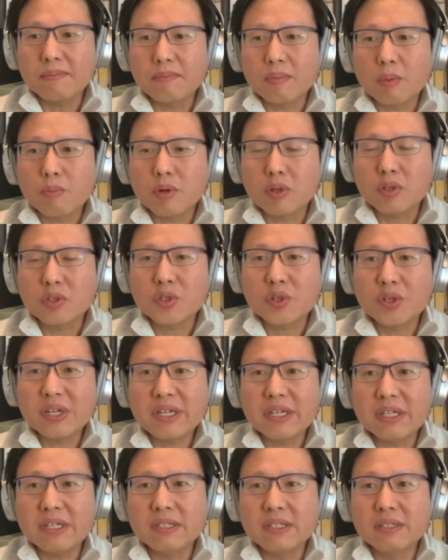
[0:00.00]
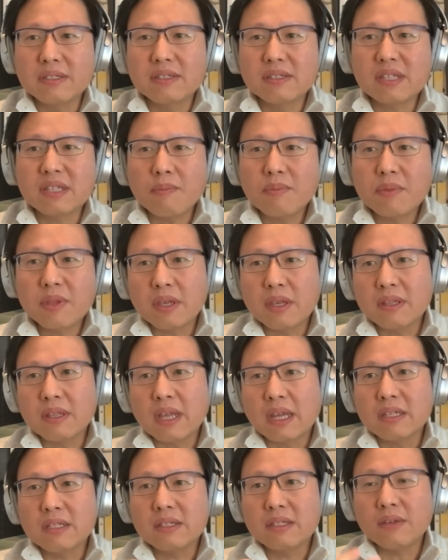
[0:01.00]
portrays something
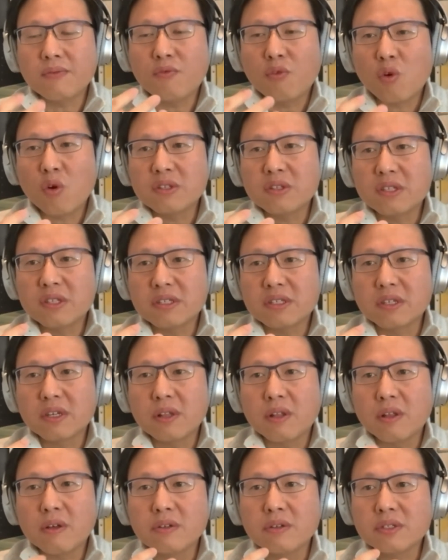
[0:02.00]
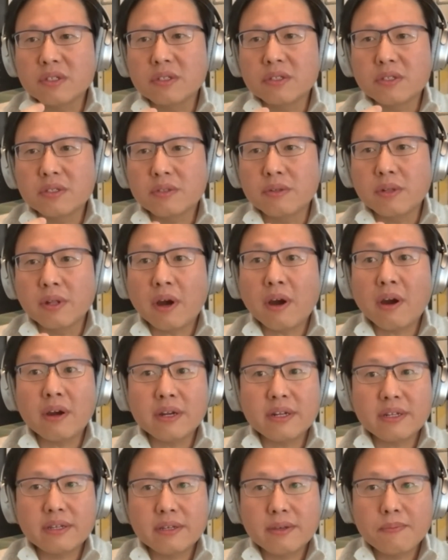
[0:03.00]
that the voice is closest to the
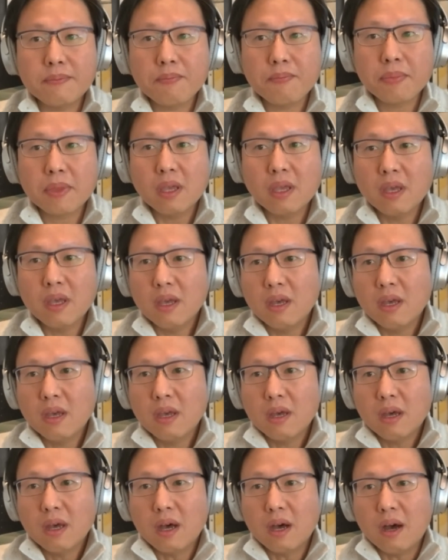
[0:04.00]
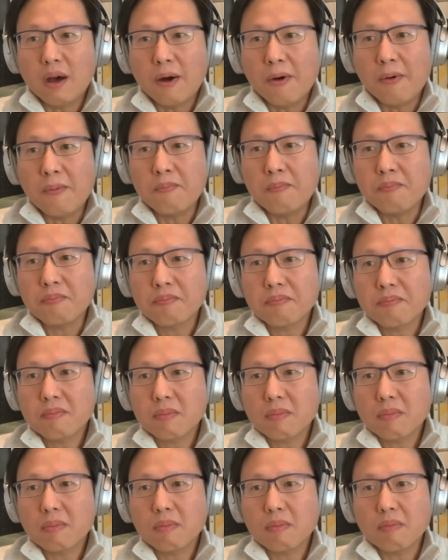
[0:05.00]
heart. Um,
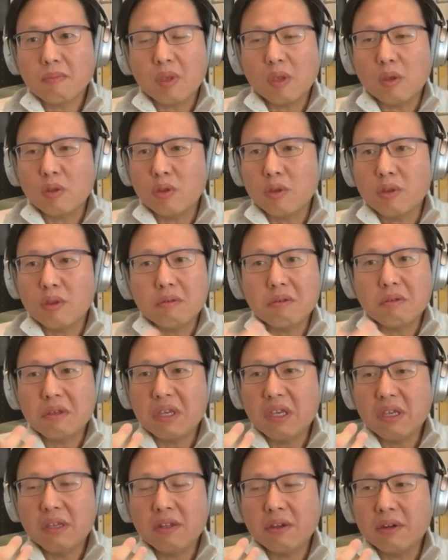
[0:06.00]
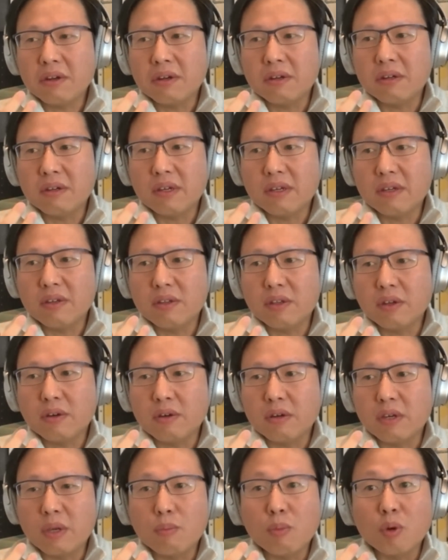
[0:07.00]
Either
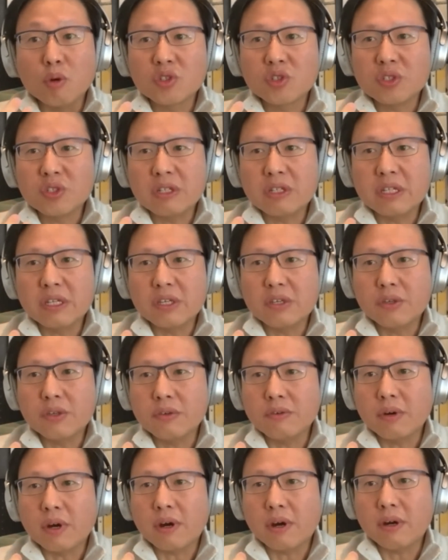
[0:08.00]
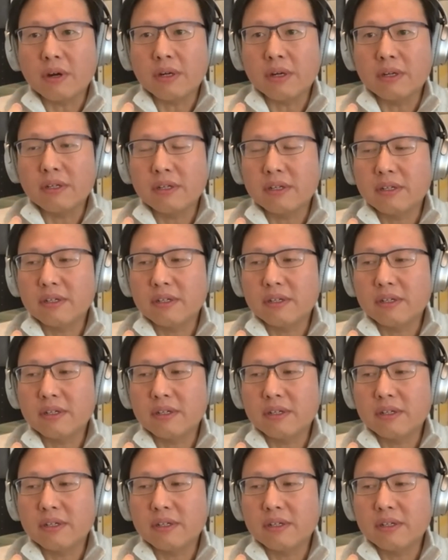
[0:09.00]
emotionally you are